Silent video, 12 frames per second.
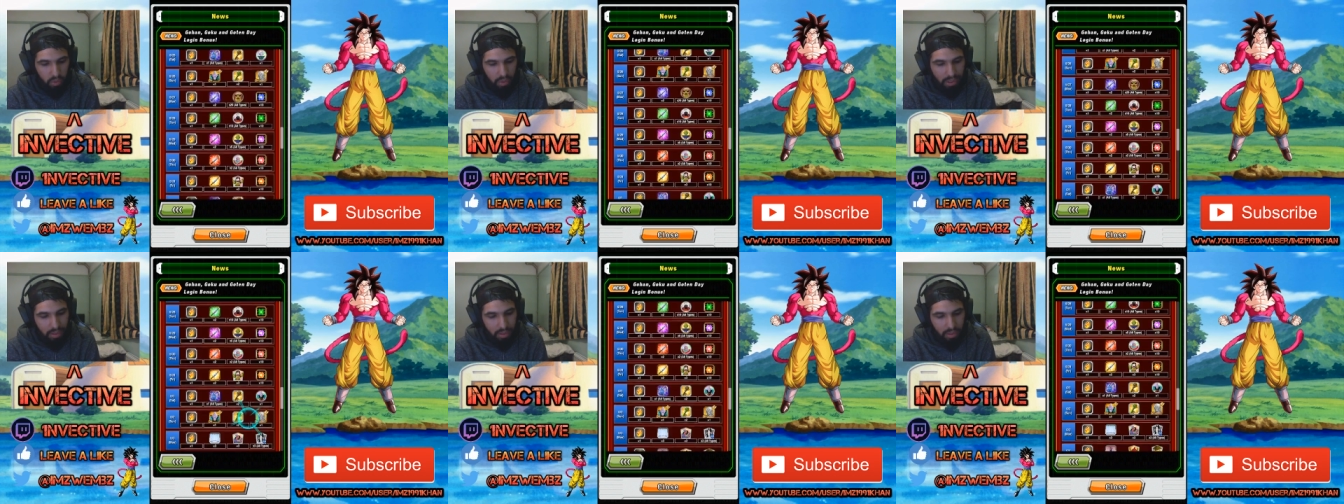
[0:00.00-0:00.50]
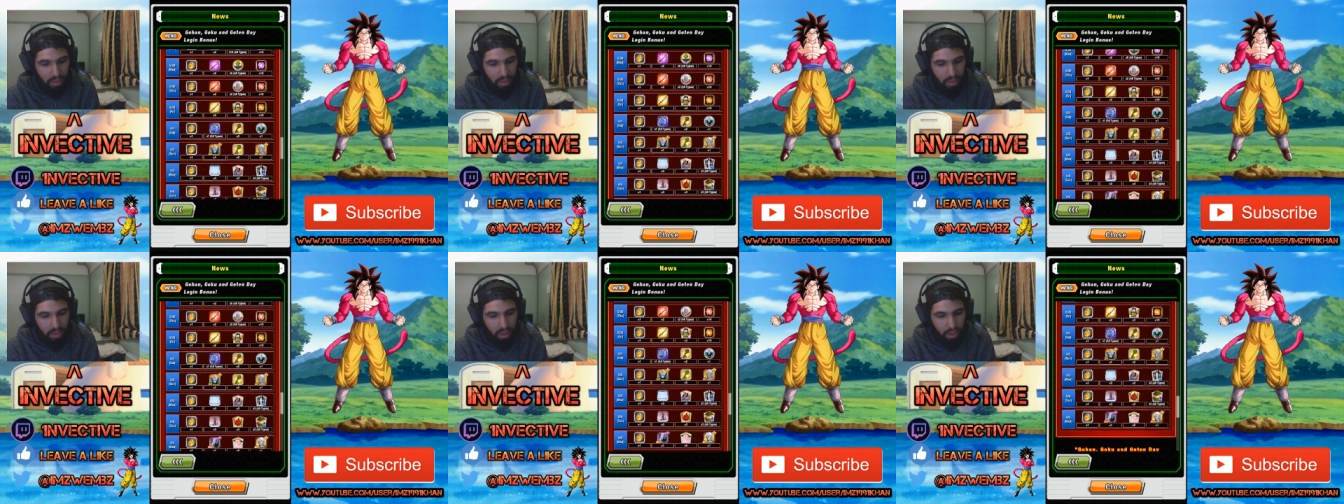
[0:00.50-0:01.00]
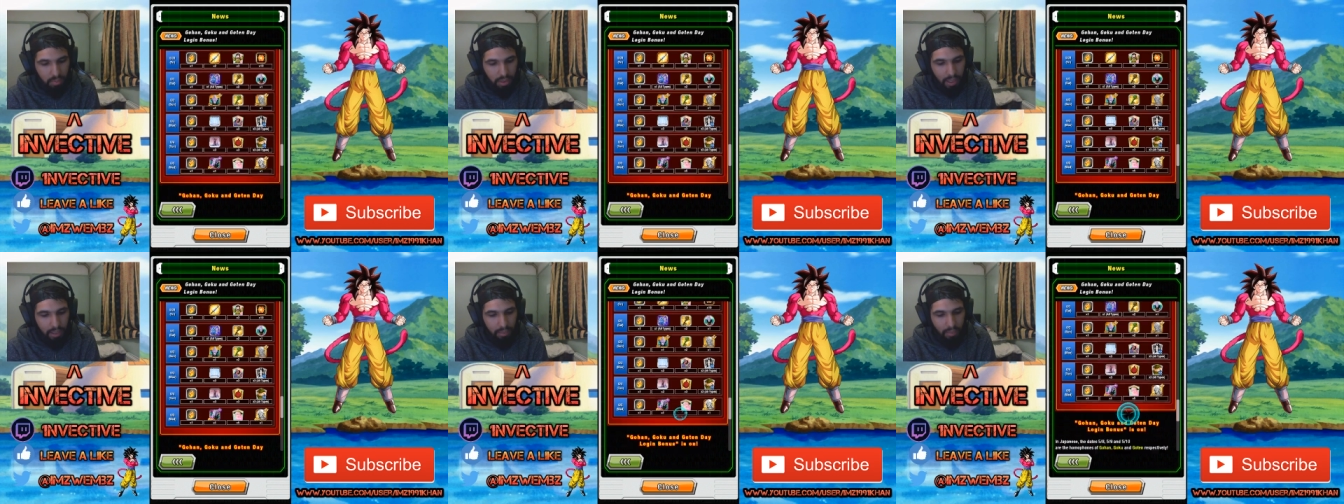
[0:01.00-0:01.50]
That's a, you're gonna be
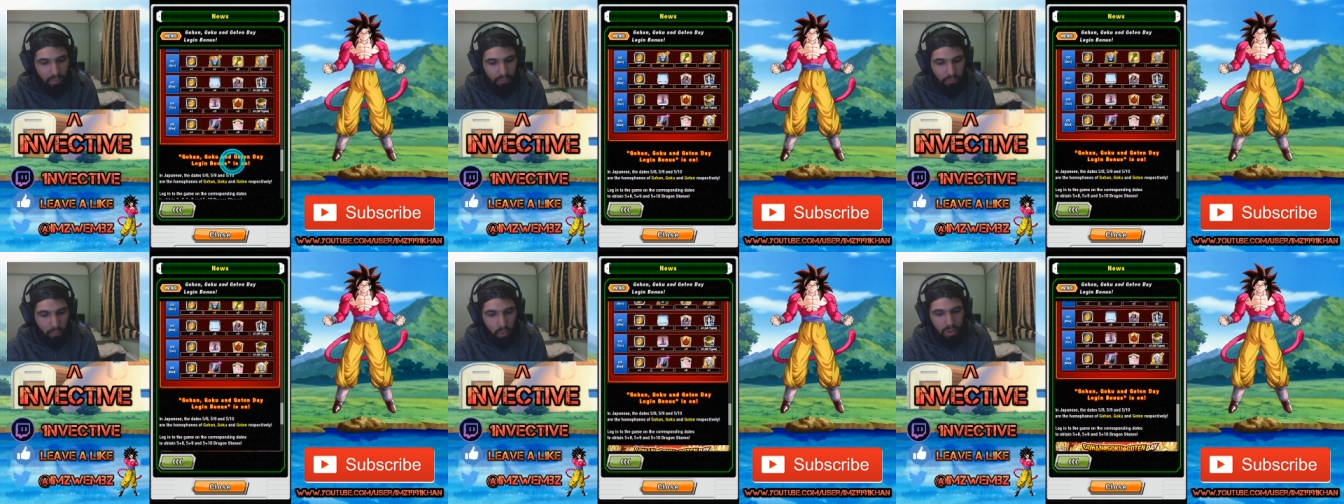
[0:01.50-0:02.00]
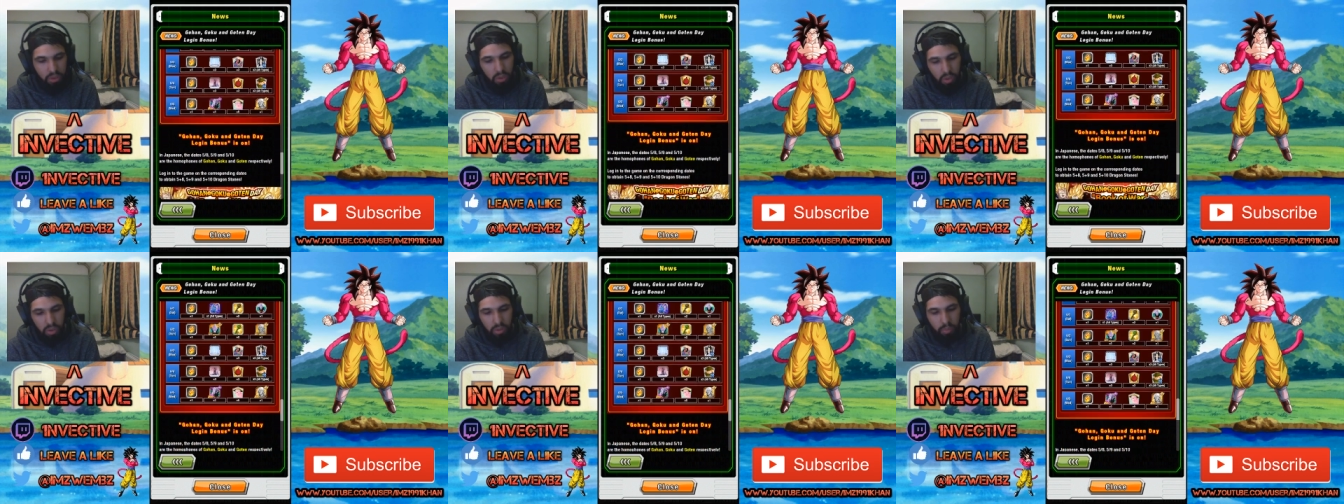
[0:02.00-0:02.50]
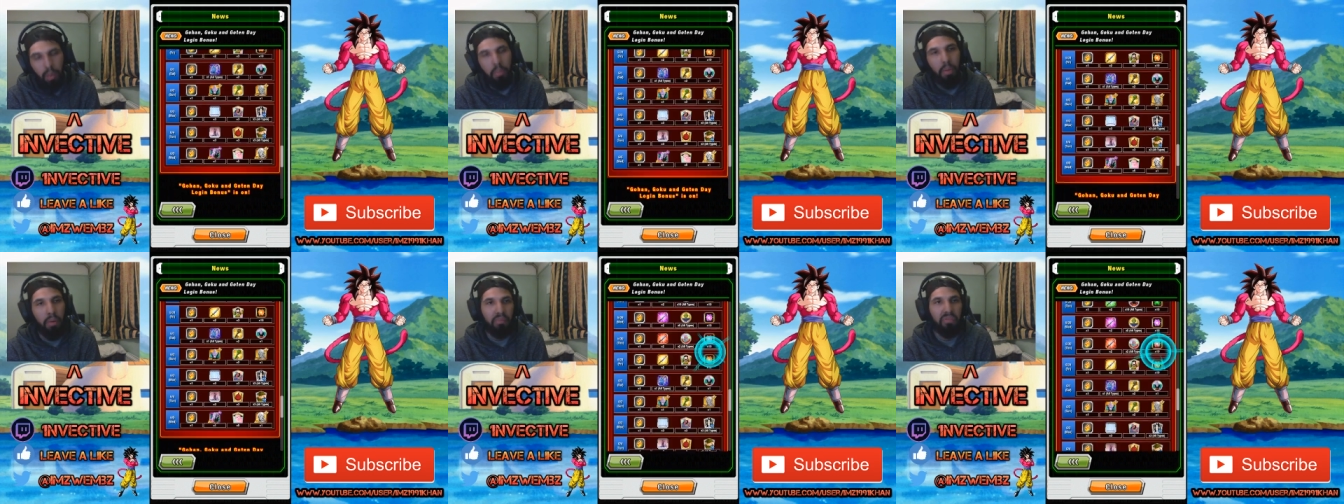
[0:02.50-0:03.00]
getting around 40 stones per
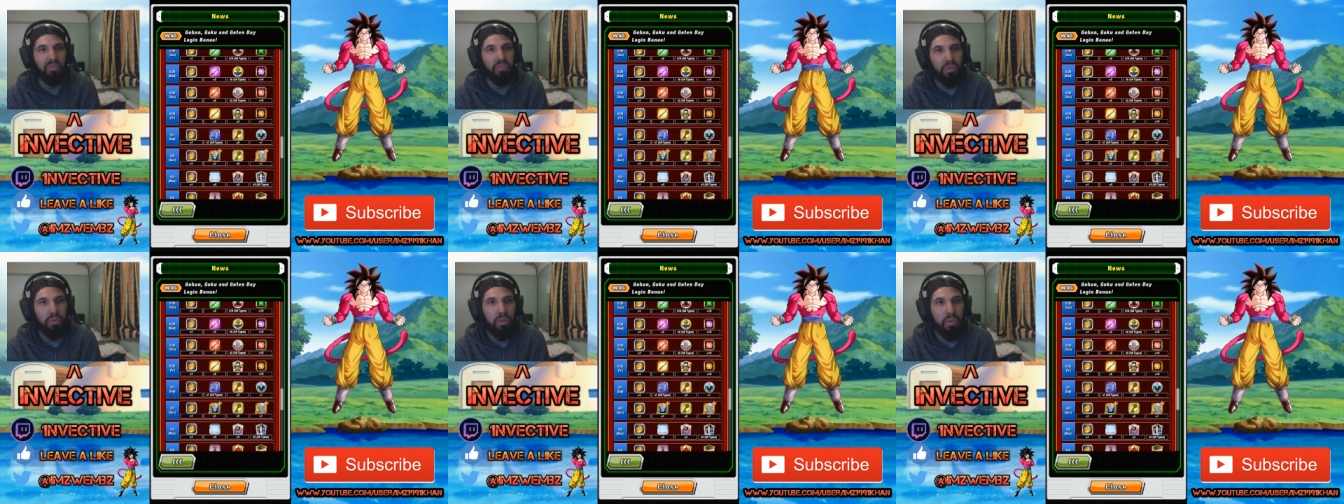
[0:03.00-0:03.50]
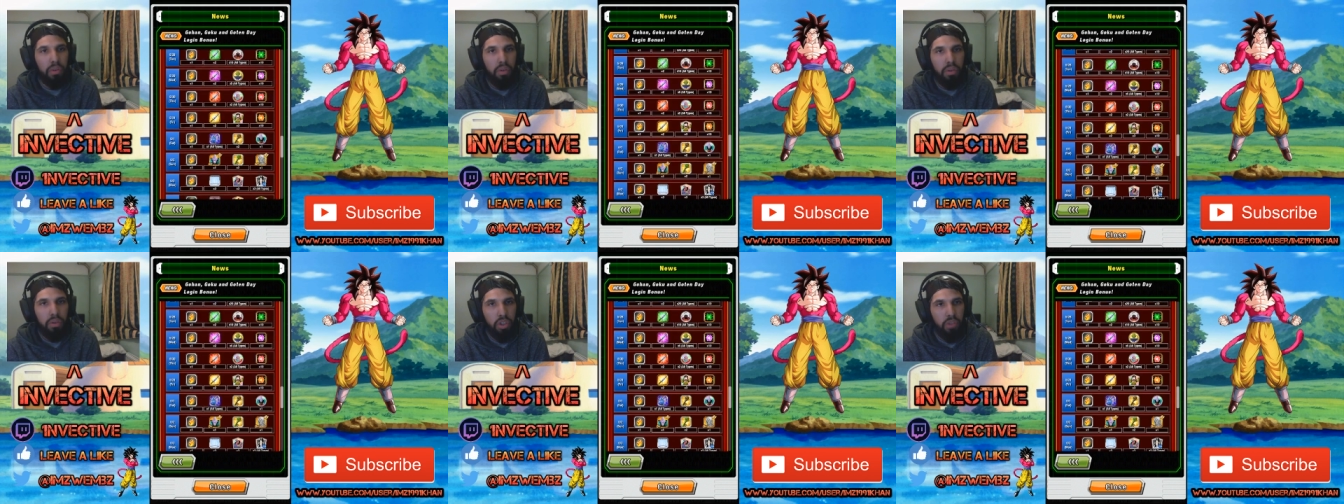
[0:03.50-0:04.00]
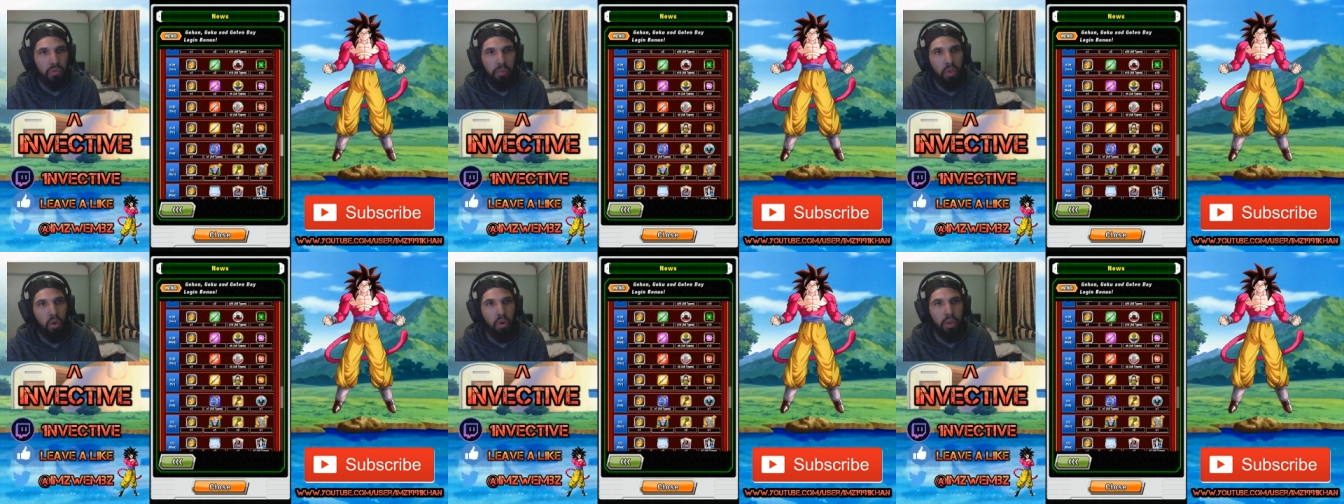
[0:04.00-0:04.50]
month just from
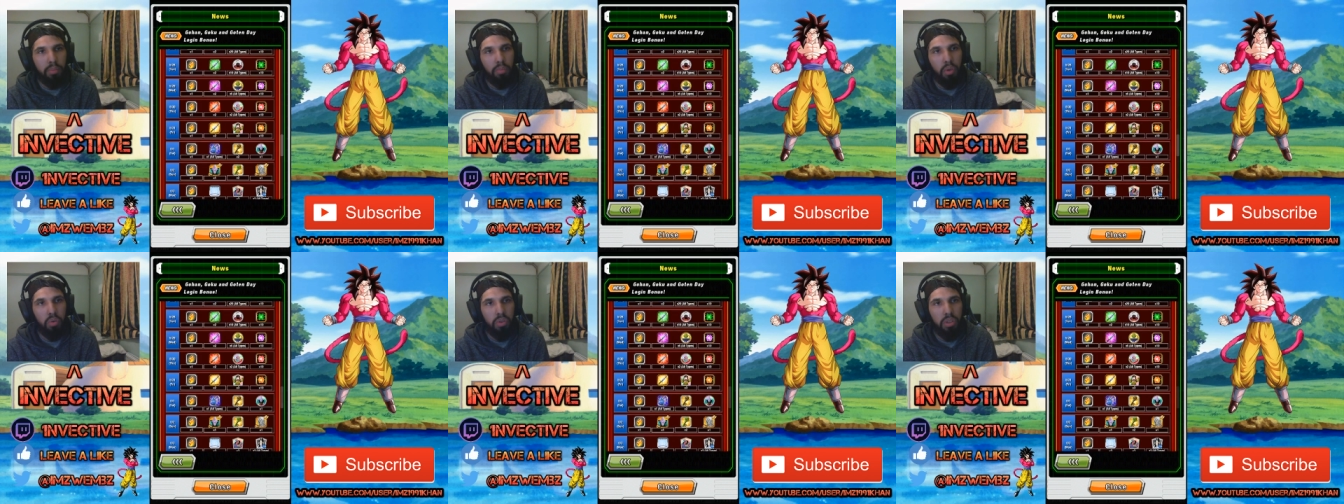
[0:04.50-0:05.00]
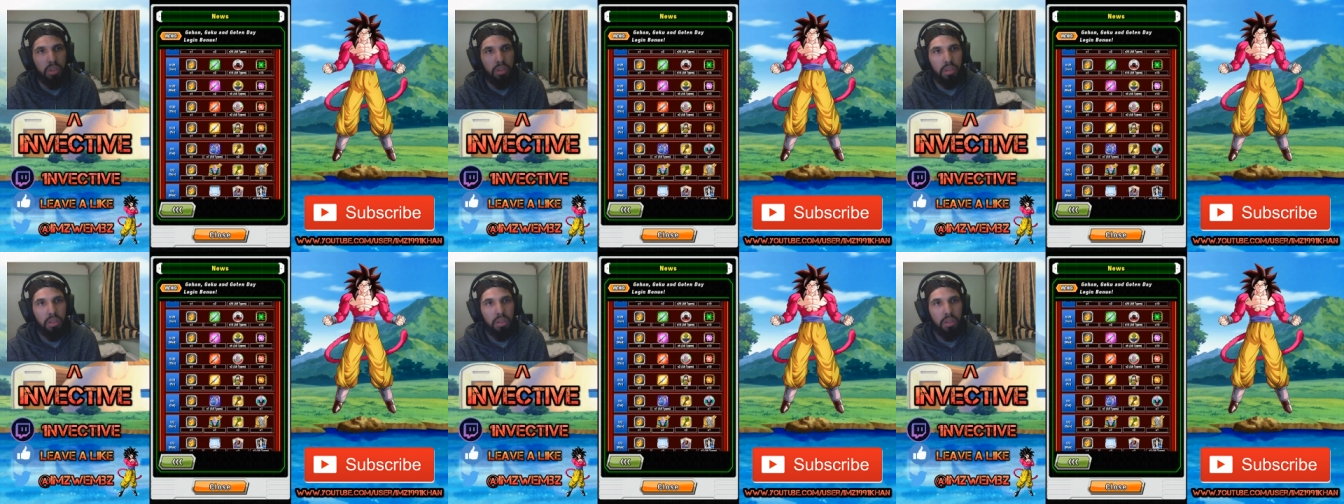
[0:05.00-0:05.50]
the login bonuses.